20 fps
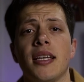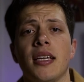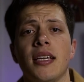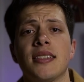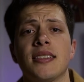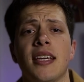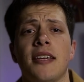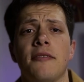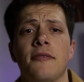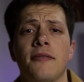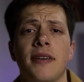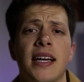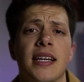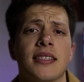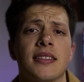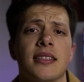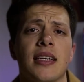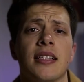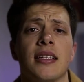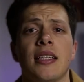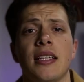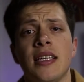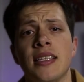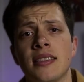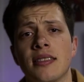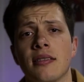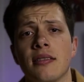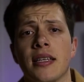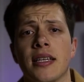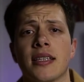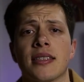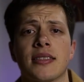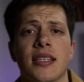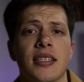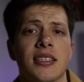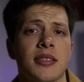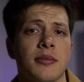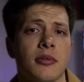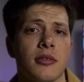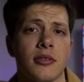is a fast and easily accessible
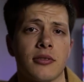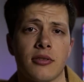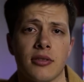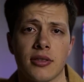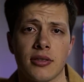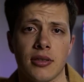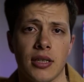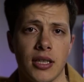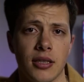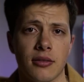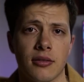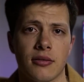translator.